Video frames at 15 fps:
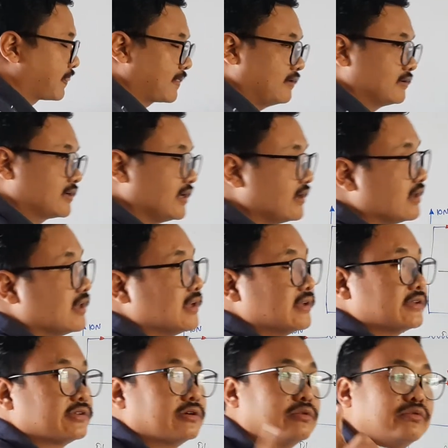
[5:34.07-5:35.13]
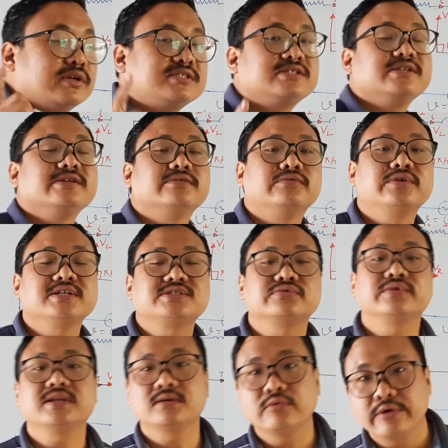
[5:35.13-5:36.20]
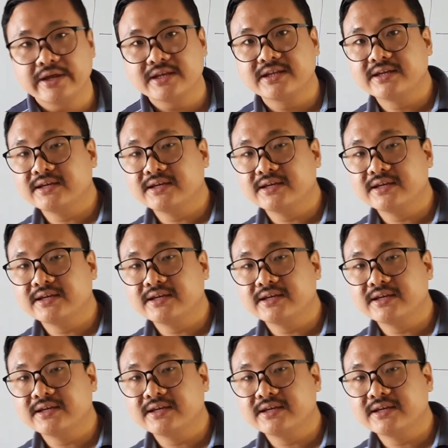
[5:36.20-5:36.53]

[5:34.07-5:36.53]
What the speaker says: Okay, so which will win